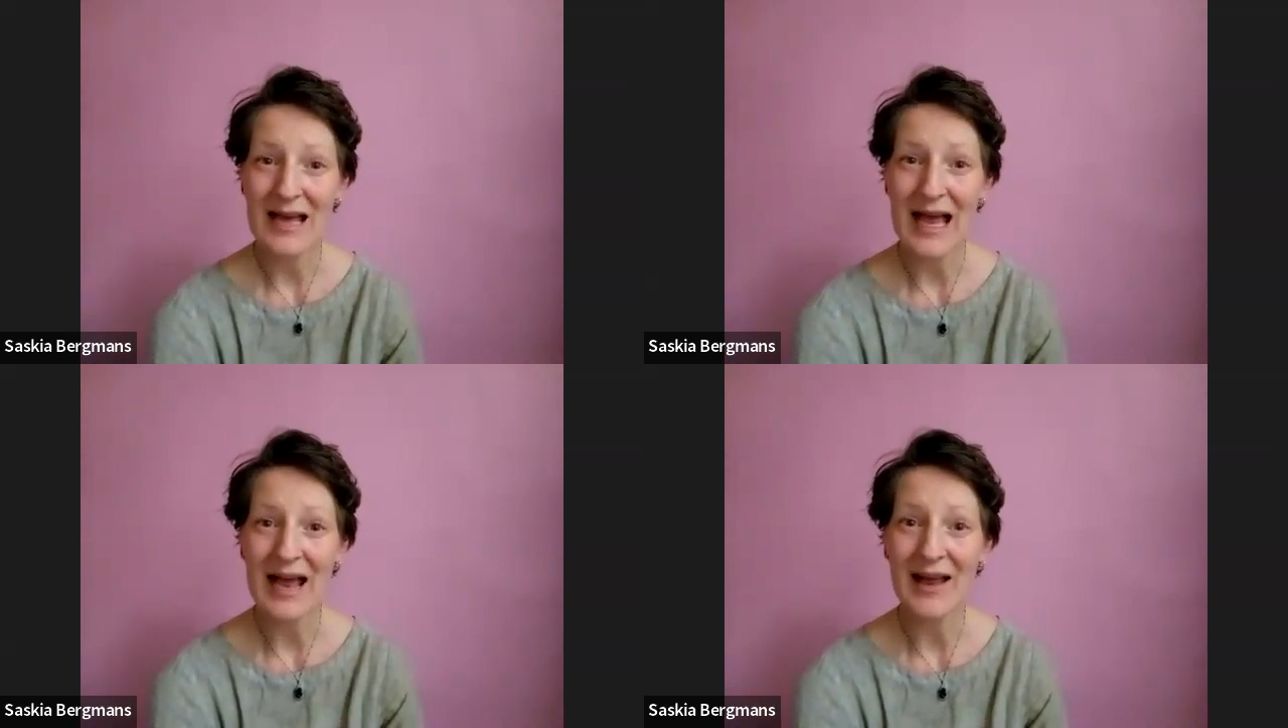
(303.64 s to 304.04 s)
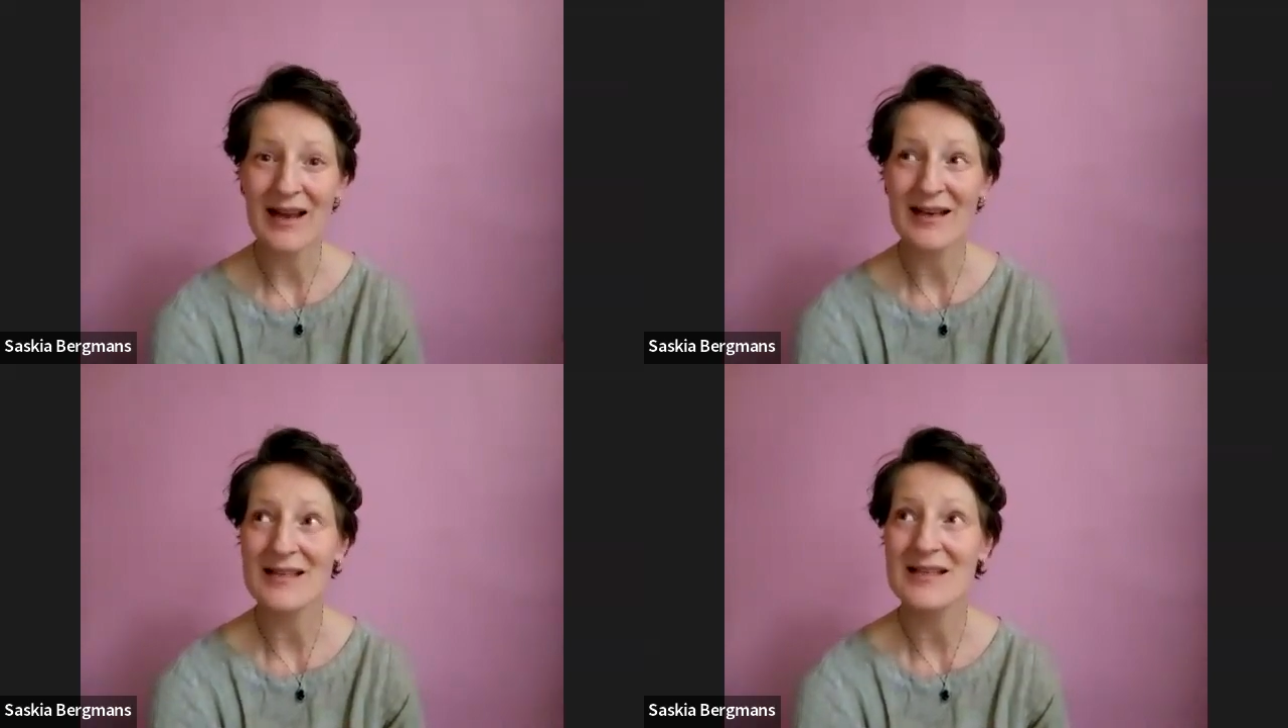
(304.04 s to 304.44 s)

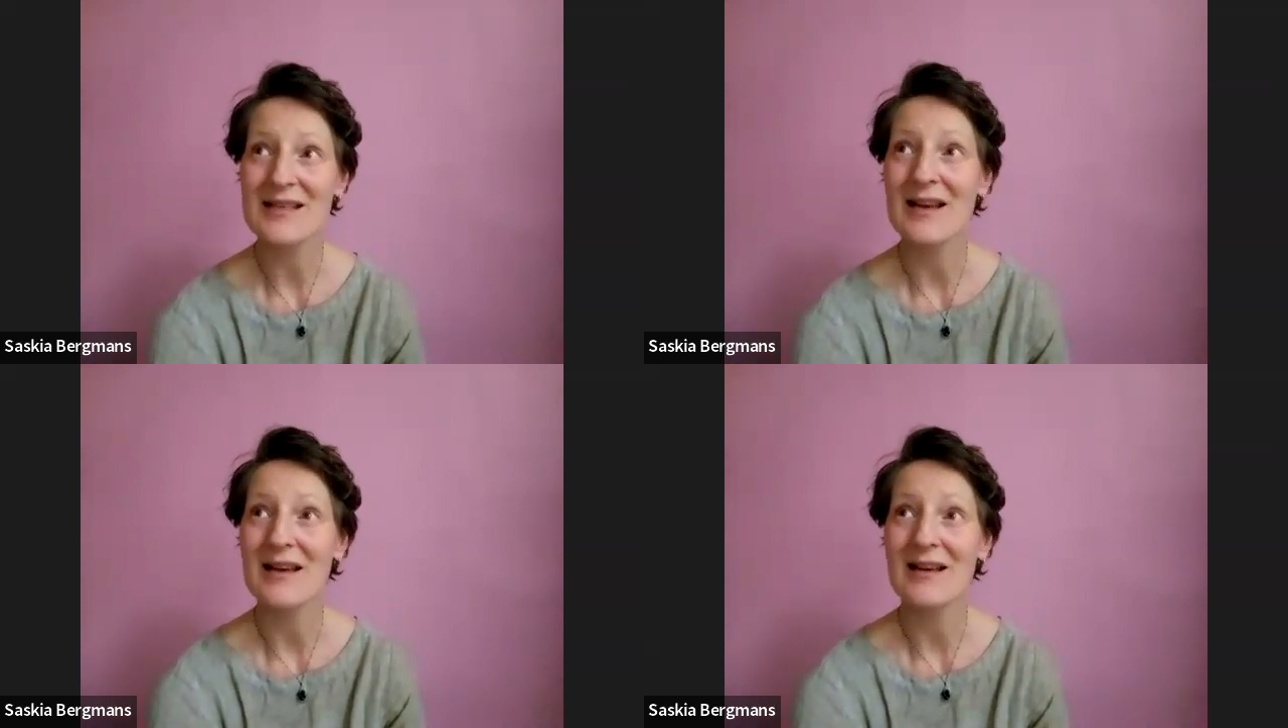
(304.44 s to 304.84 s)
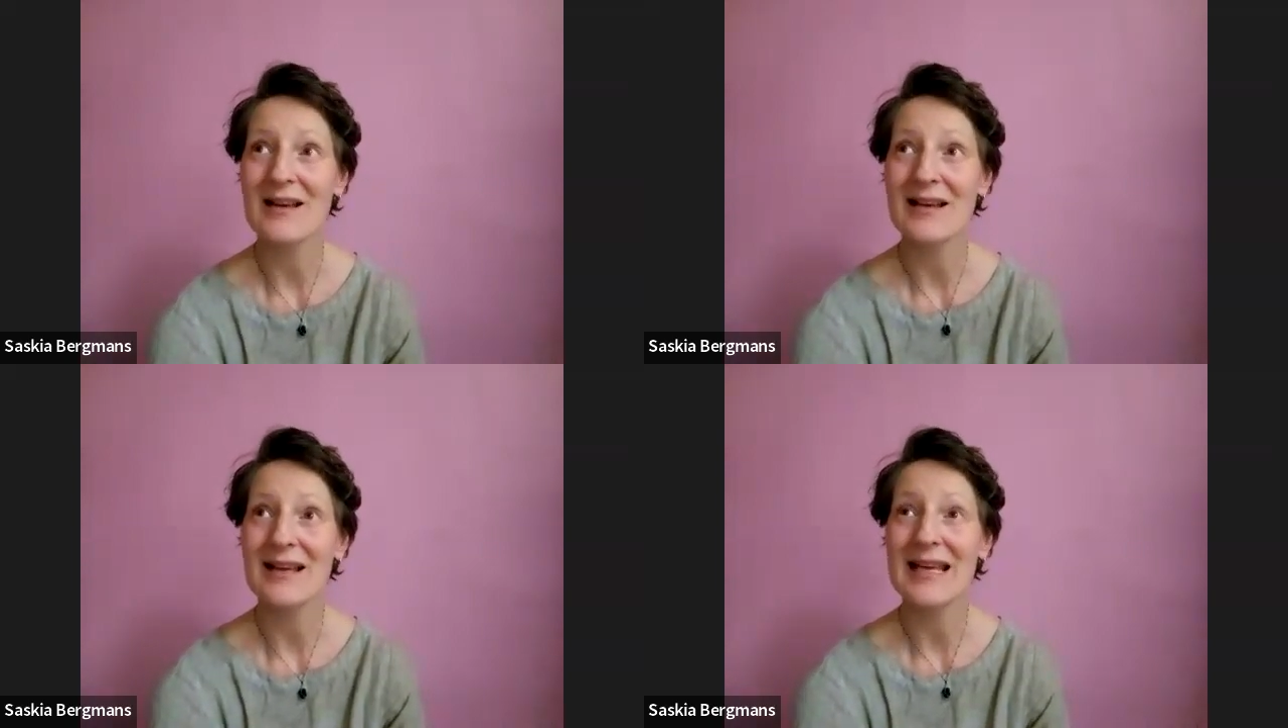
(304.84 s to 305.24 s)
and
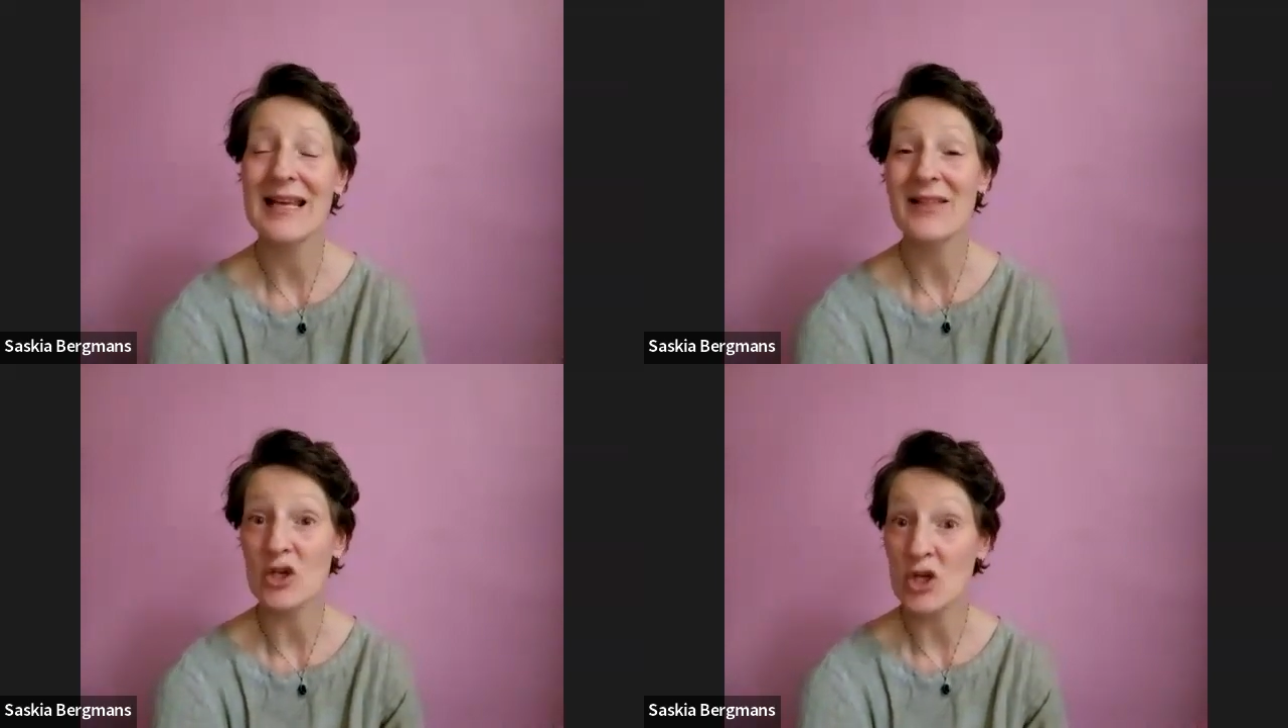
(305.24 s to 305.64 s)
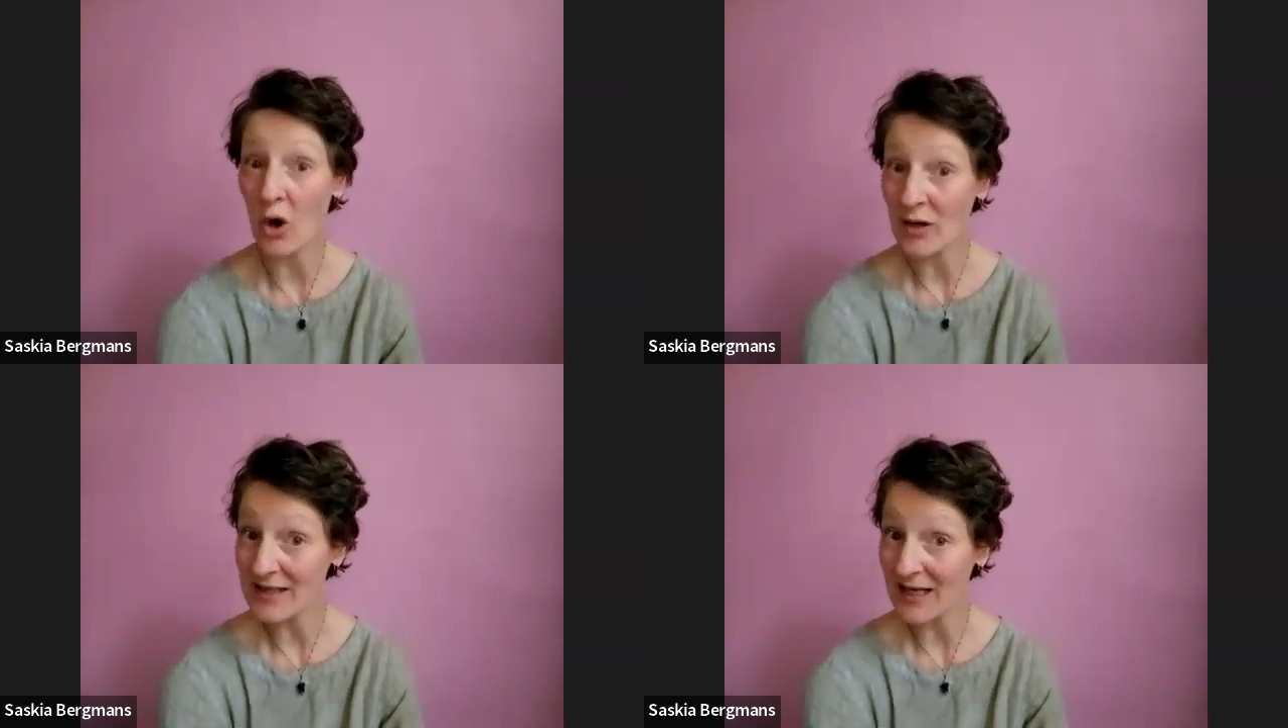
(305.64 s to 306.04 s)
in the
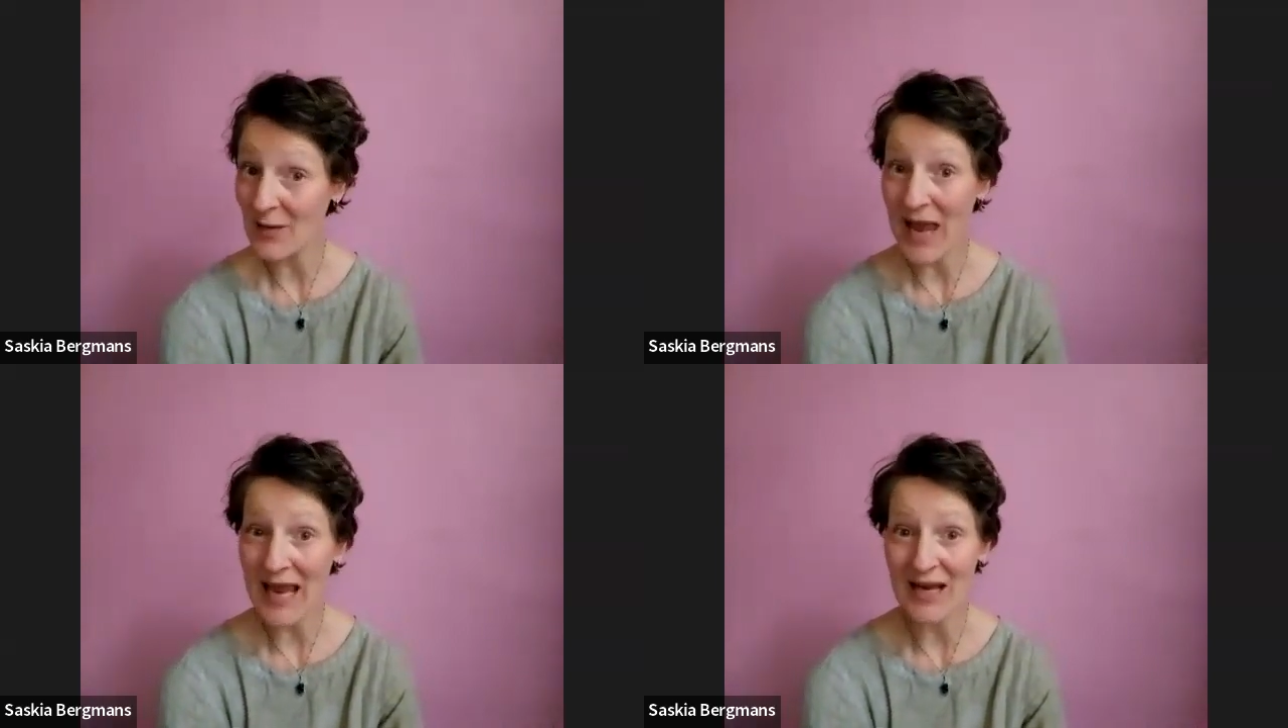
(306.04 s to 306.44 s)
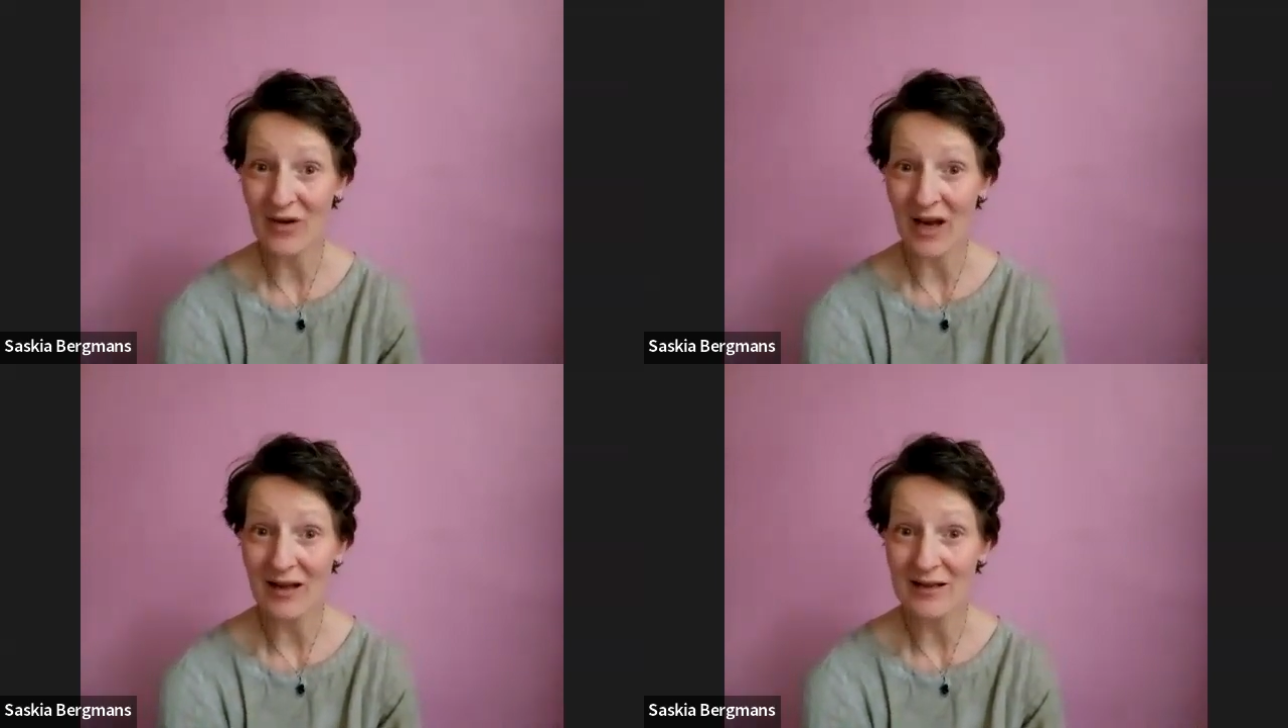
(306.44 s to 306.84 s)
toxic
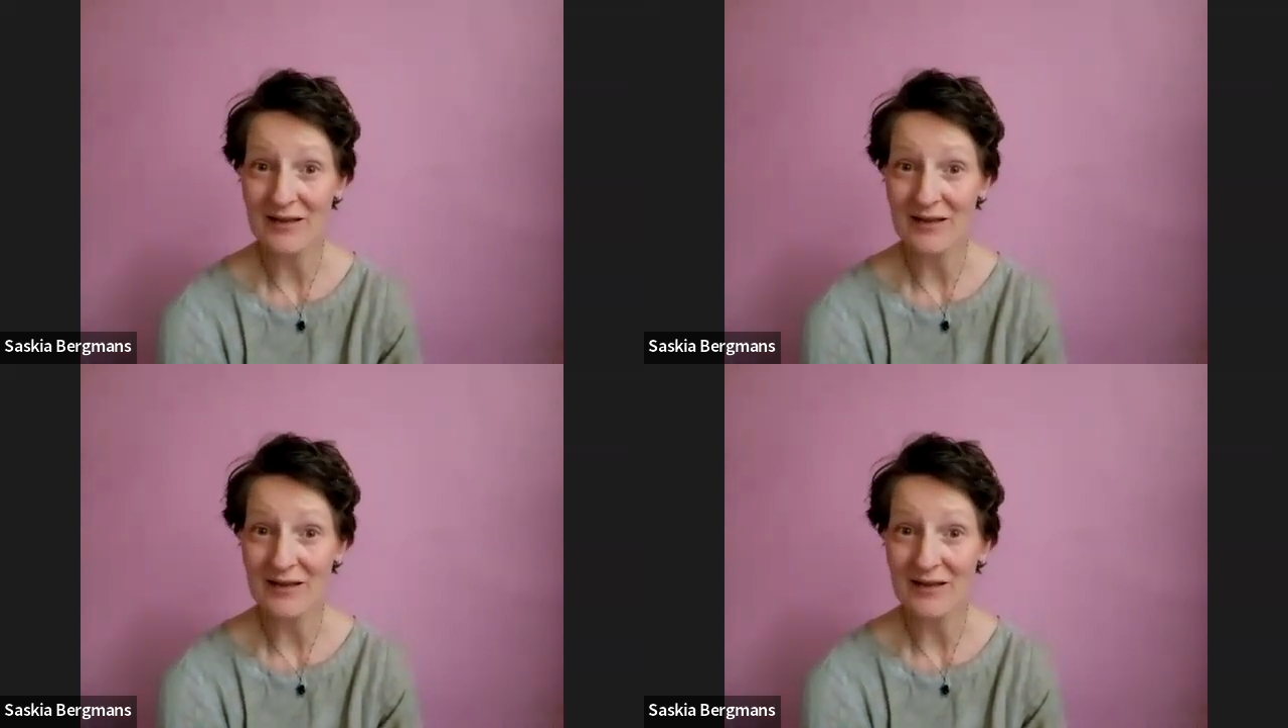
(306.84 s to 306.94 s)
behavior,